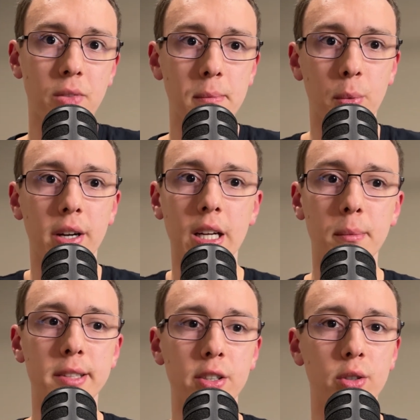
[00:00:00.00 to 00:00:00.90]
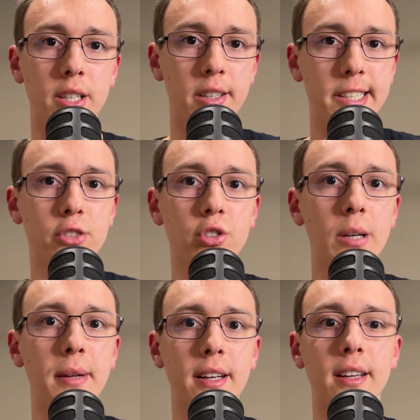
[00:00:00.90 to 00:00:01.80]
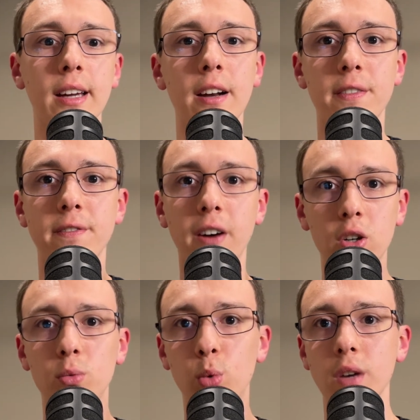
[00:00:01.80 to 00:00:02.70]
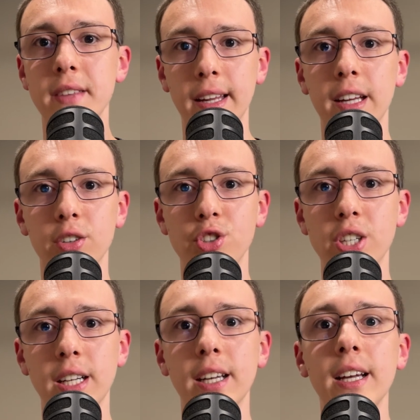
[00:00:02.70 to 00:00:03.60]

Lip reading: But when it comes to using a script, I can kind of funnel more of that energy